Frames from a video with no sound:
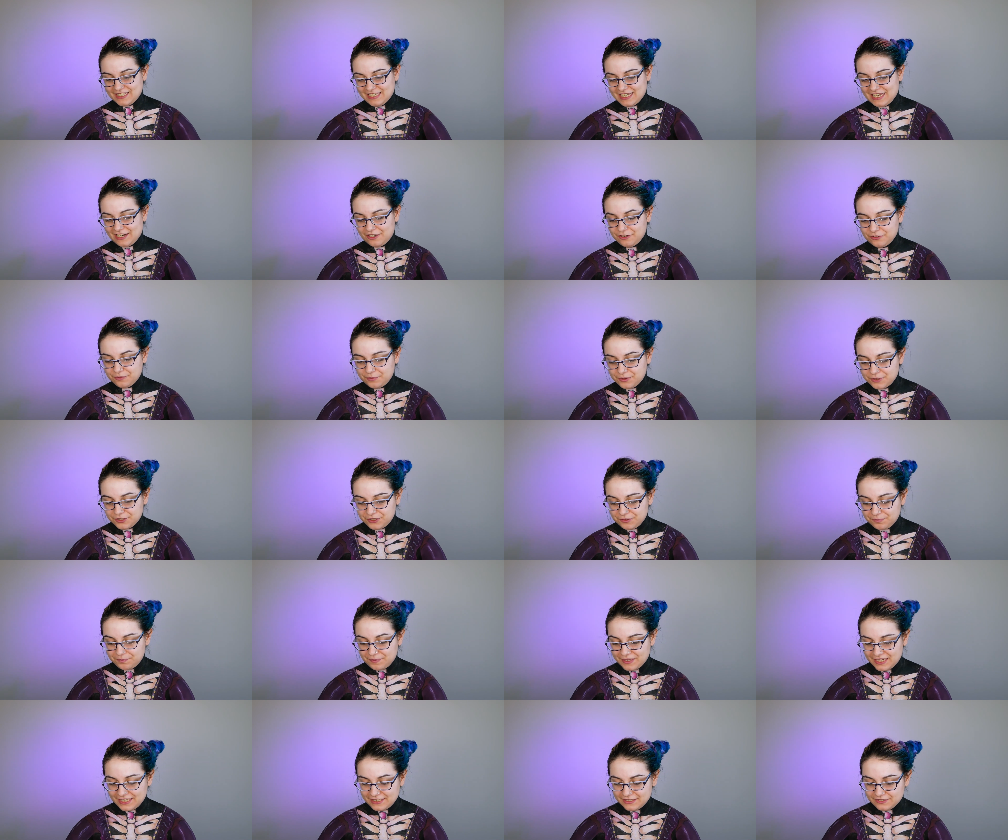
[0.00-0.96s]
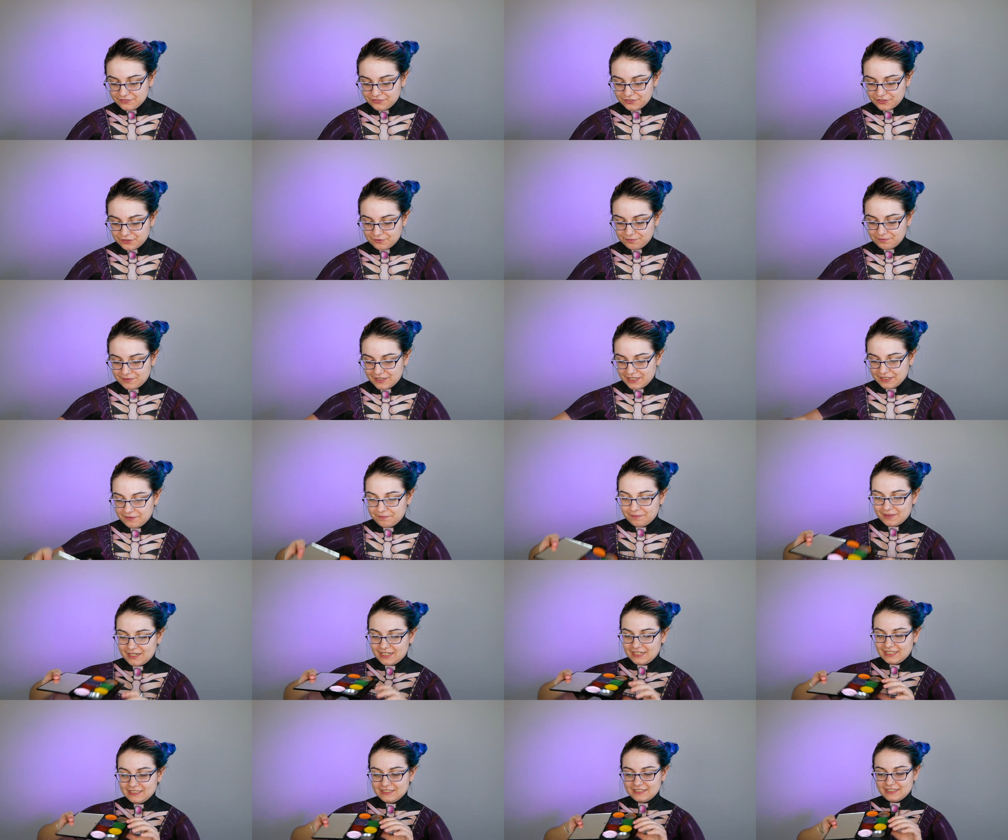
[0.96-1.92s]
yellow body paint from my
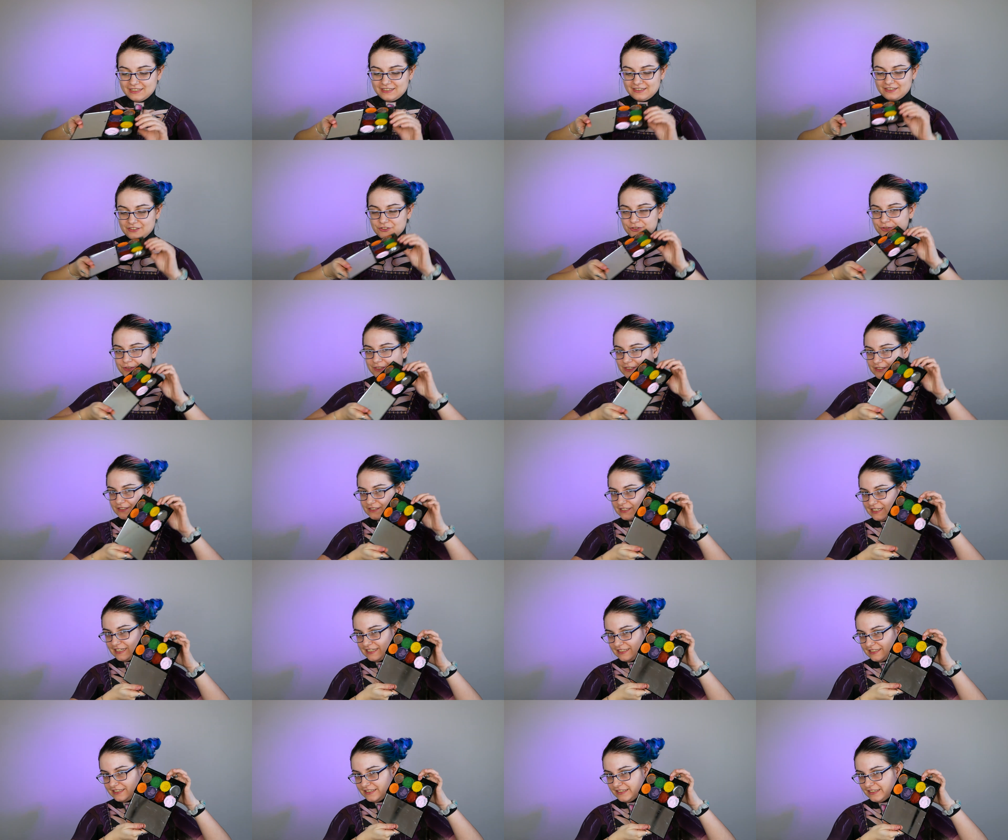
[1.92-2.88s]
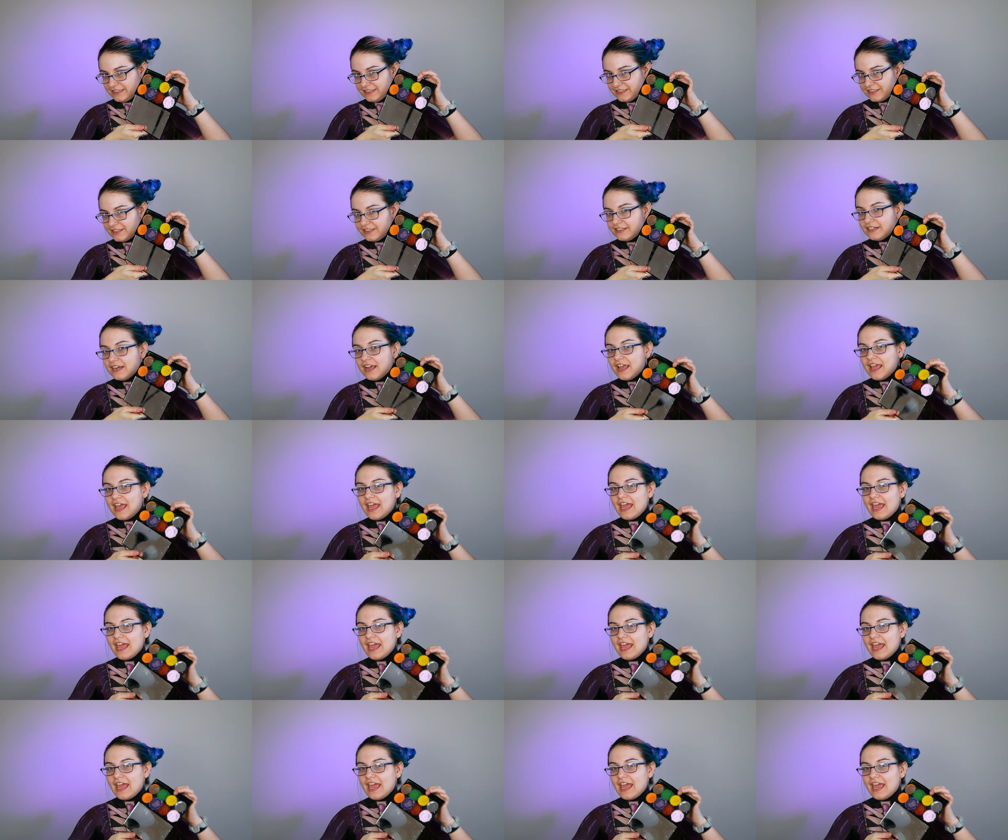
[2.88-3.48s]
palette, this one right here,